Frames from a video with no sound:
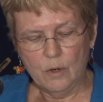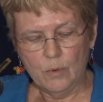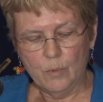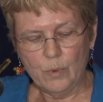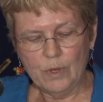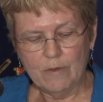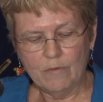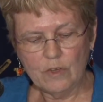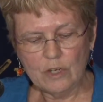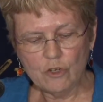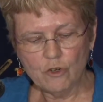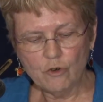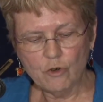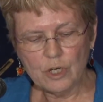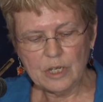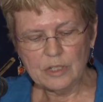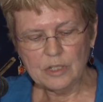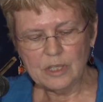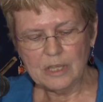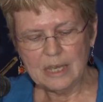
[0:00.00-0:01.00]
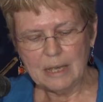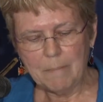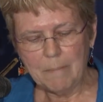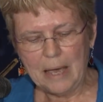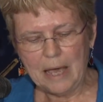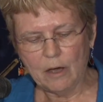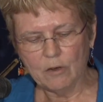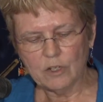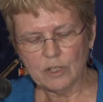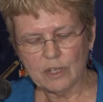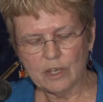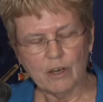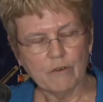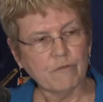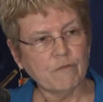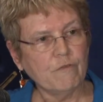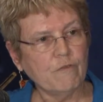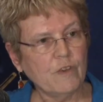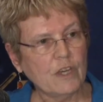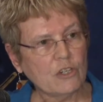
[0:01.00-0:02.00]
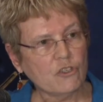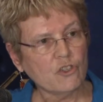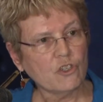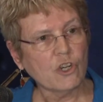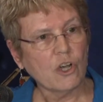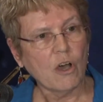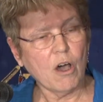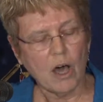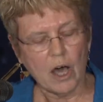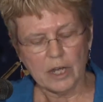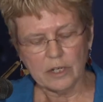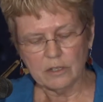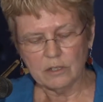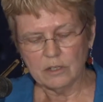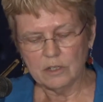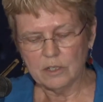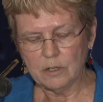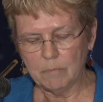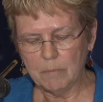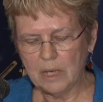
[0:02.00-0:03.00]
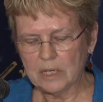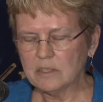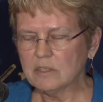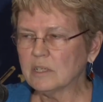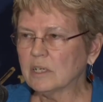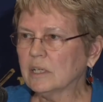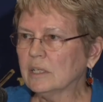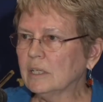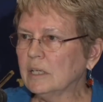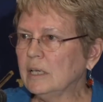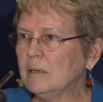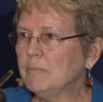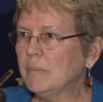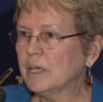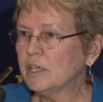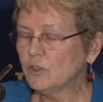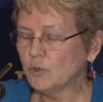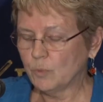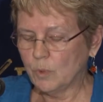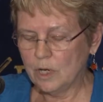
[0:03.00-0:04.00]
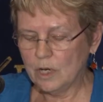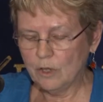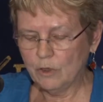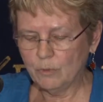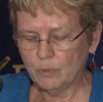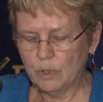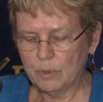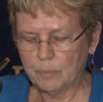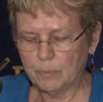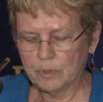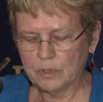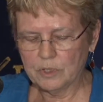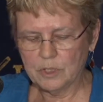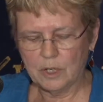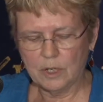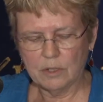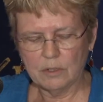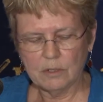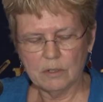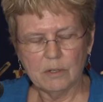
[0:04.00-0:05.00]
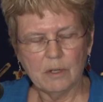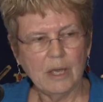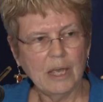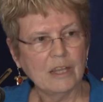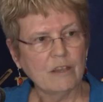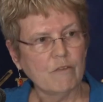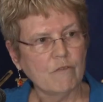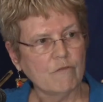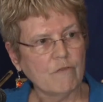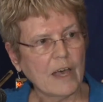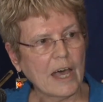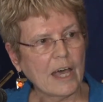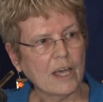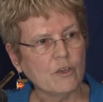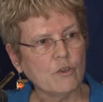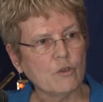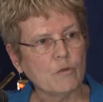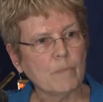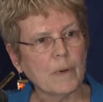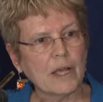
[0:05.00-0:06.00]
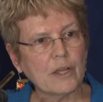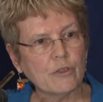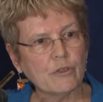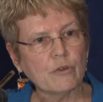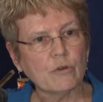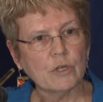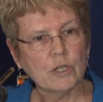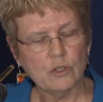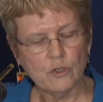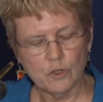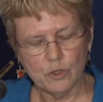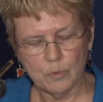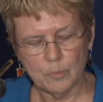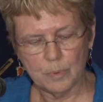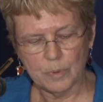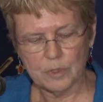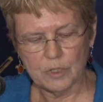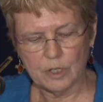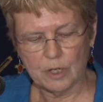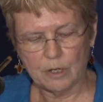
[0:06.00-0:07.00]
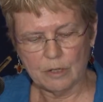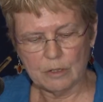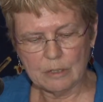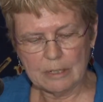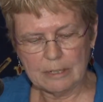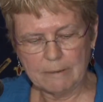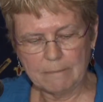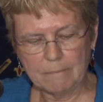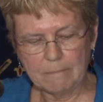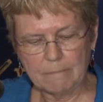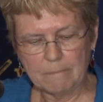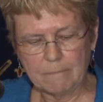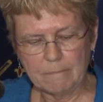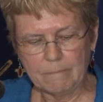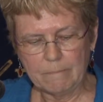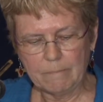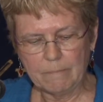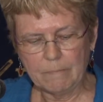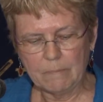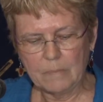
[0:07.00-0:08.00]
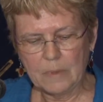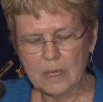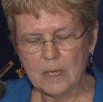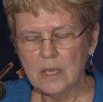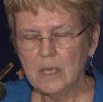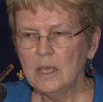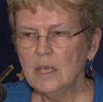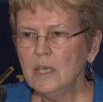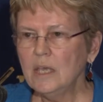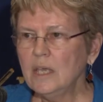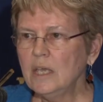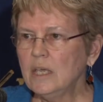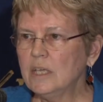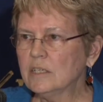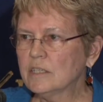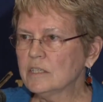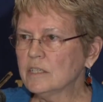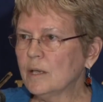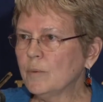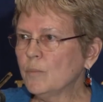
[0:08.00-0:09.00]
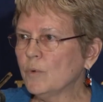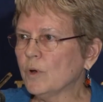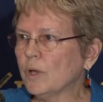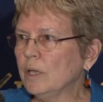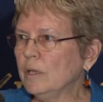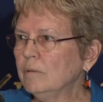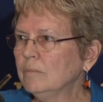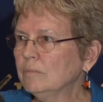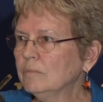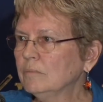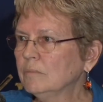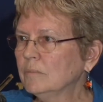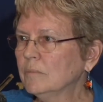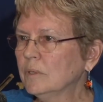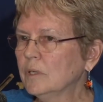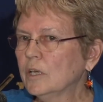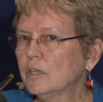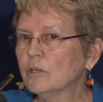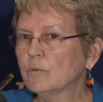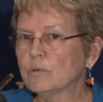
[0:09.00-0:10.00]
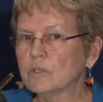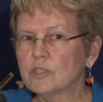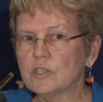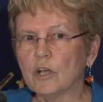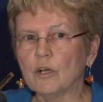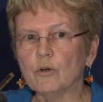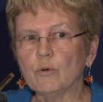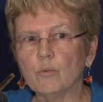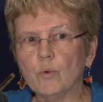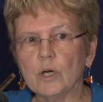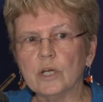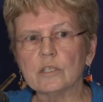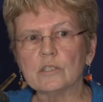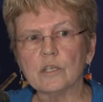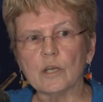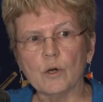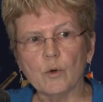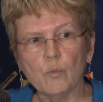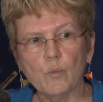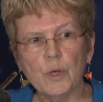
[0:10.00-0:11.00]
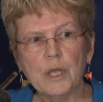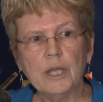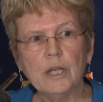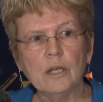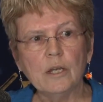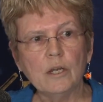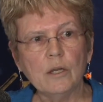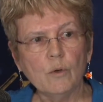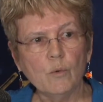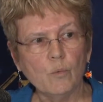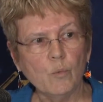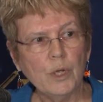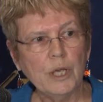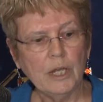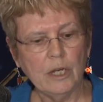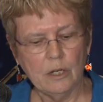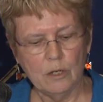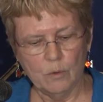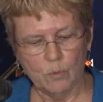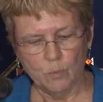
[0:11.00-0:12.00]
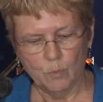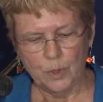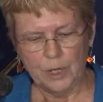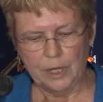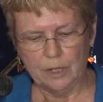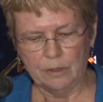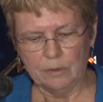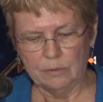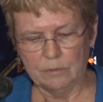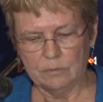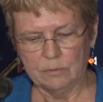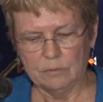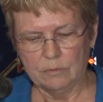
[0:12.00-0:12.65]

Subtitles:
We have increased the amount of fish caught domestically by 23% and the value by 32%. In summary, the result was a win-win-win.